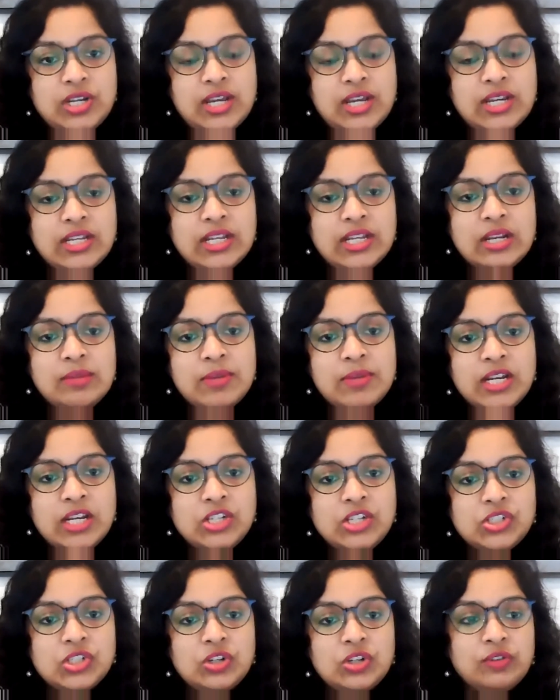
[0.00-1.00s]
and
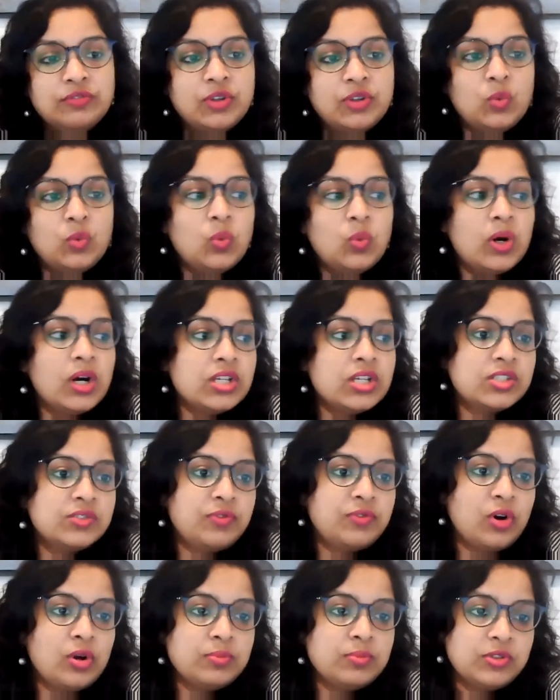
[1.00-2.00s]
elimination of the worst
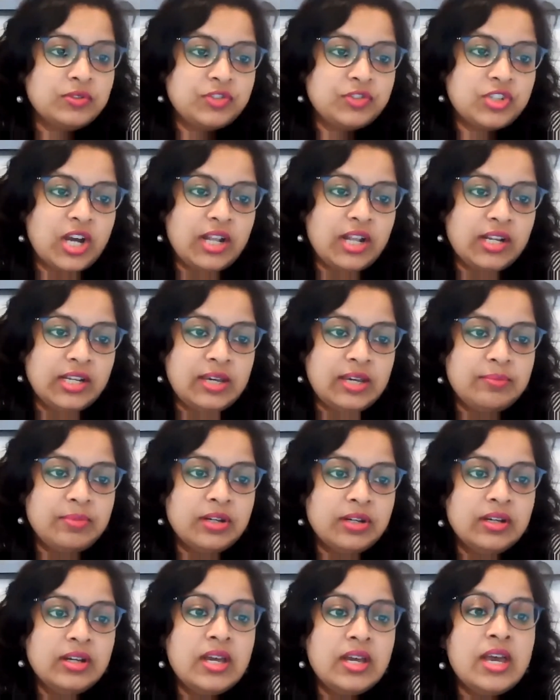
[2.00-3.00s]
forms of child
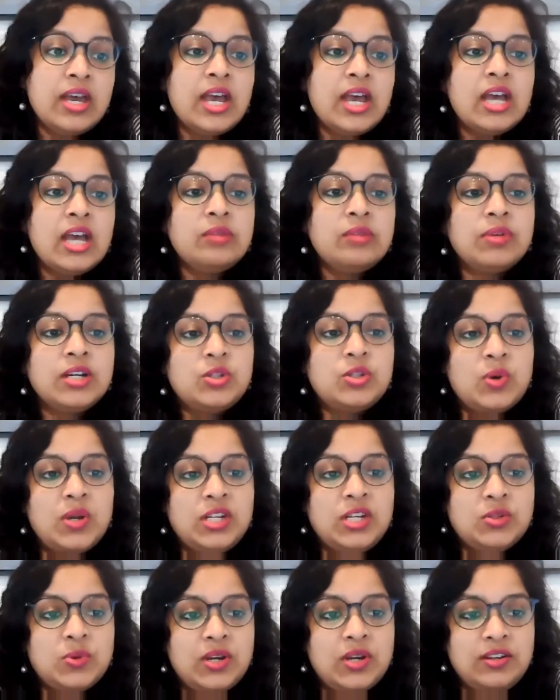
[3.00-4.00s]
labor, and by
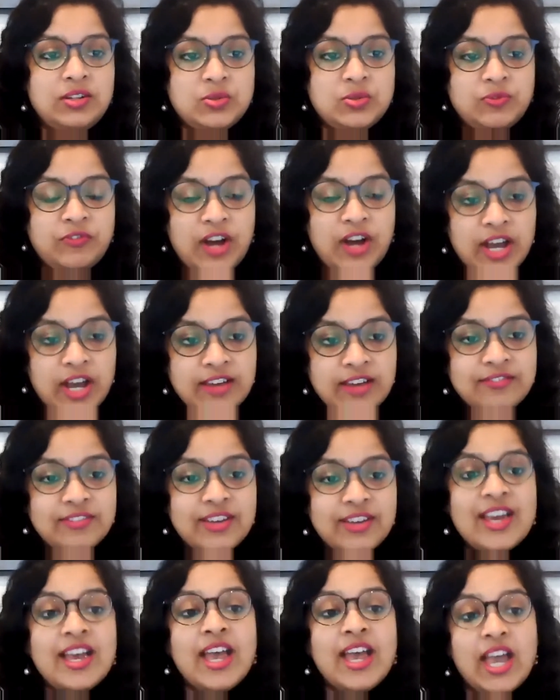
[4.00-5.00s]
2025,
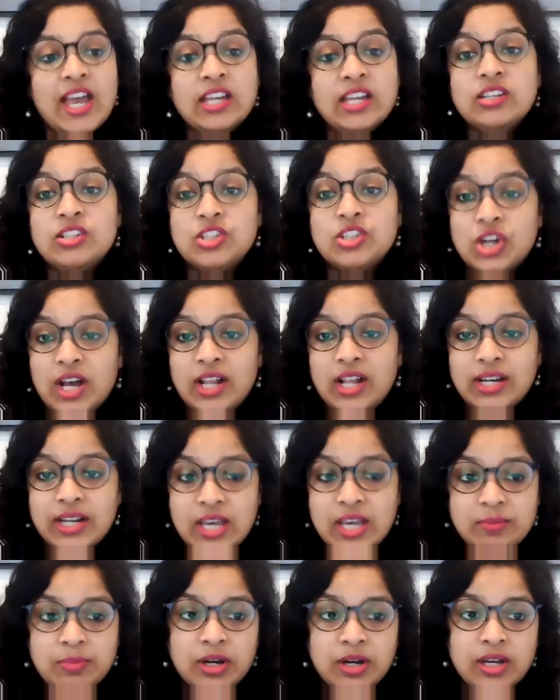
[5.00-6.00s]
end child
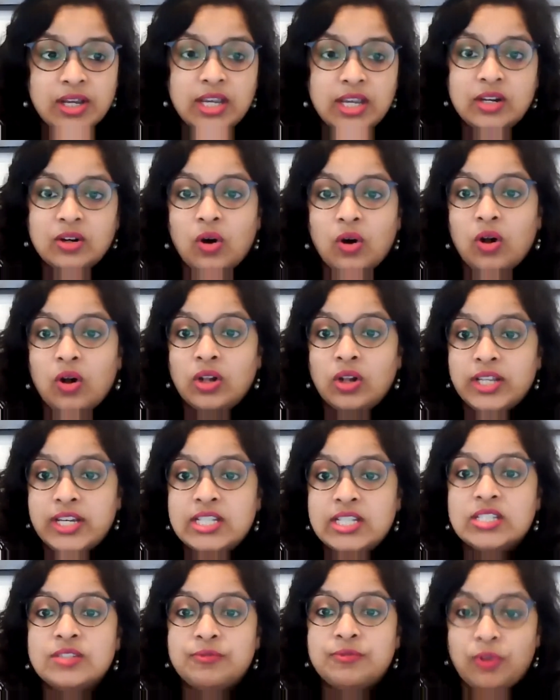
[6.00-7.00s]
labor in all
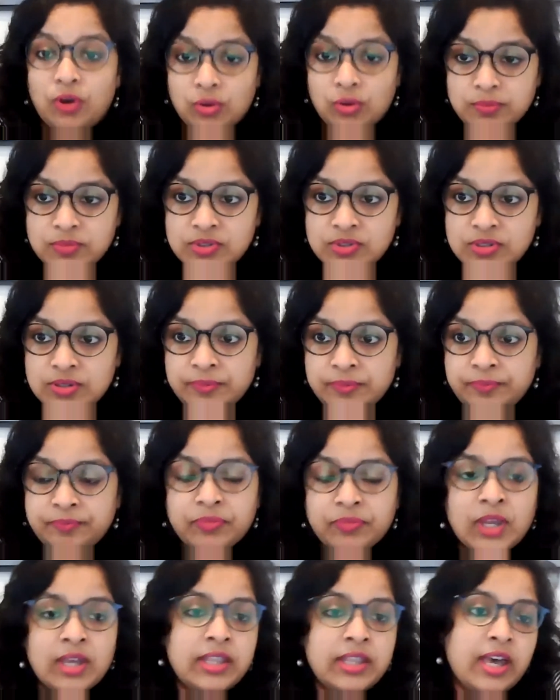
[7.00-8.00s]
its forms.
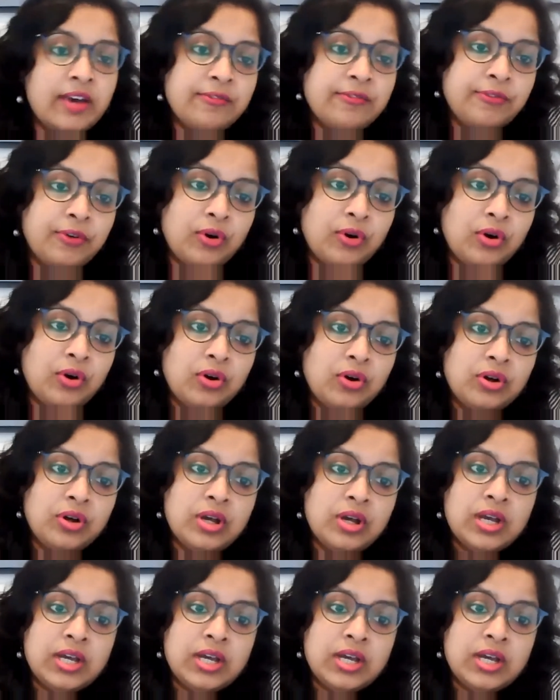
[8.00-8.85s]
Therefore,